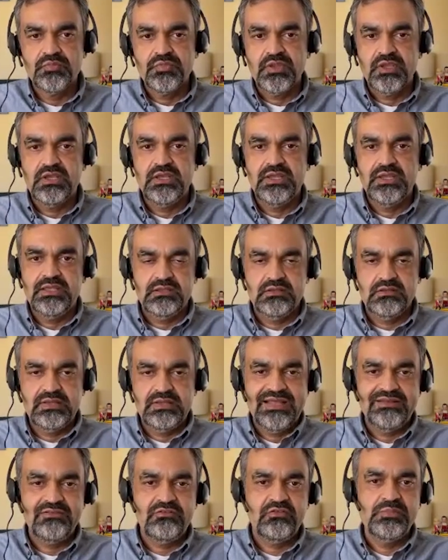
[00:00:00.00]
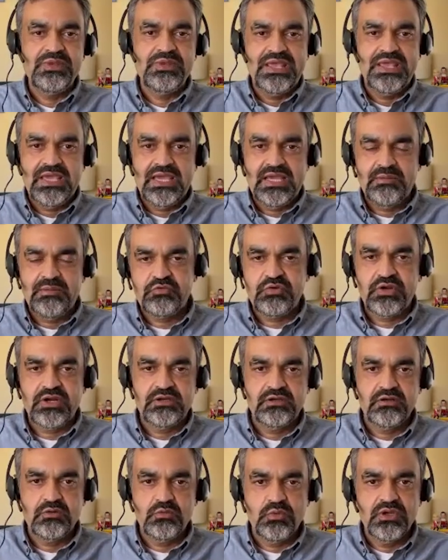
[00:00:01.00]
And that should be
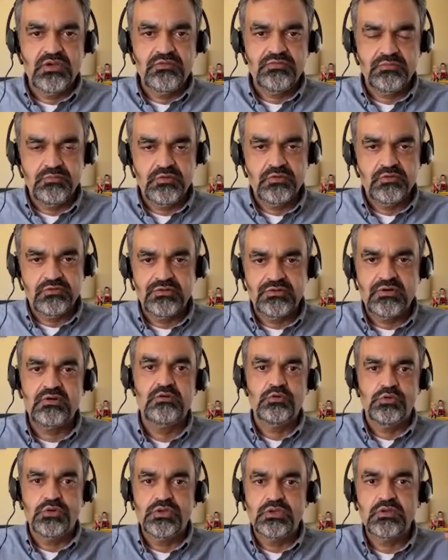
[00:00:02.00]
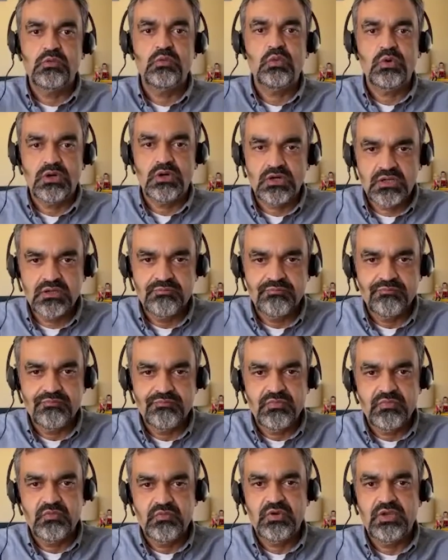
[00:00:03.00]
abstracted away from those that are doing the work,
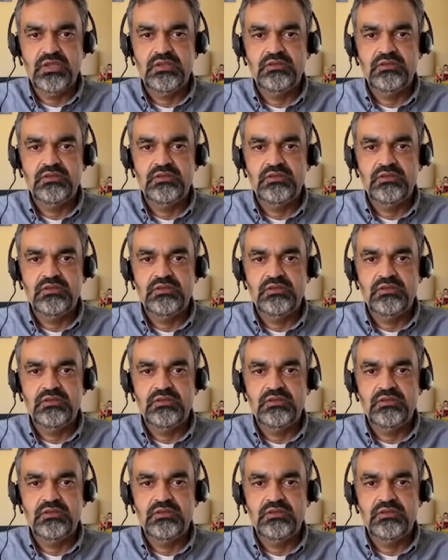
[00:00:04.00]
right?